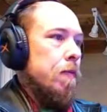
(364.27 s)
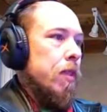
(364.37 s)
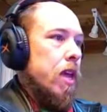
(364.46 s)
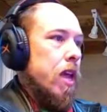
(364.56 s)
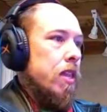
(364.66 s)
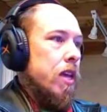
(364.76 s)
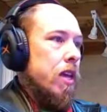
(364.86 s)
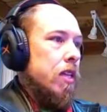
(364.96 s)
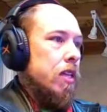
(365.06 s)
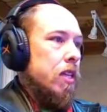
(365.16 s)
and
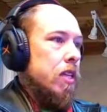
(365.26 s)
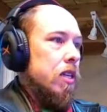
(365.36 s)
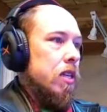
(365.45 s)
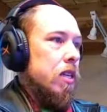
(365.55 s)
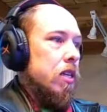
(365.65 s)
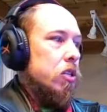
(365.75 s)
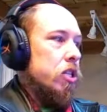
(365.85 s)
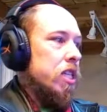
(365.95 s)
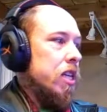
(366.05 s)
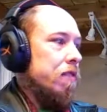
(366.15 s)
then
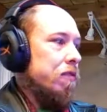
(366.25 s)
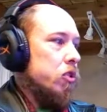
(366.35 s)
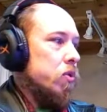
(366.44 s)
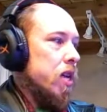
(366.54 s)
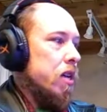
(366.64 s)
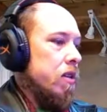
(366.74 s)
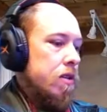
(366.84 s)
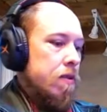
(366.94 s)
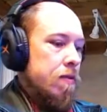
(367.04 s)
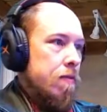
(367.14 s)
T for tree,
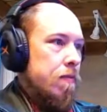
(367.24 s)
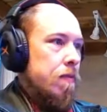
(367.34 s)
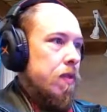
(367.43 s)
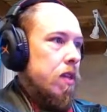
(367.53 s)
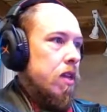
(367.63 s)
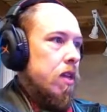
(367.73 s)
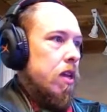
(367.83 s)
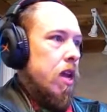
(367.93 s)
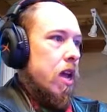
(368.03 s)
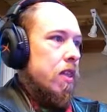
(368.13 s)

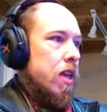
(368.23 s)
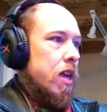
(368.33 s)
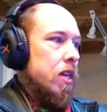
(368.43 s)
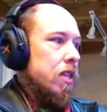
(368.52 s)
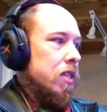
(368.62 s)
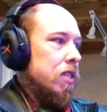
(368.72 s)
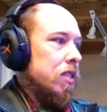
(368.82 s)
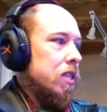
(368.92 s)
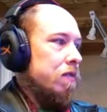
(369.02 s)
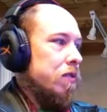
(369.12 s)
and then
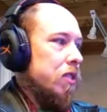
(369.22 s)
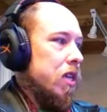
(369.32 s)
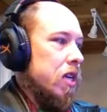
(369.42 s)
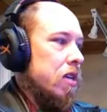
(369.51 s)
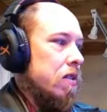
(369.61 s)
C for city.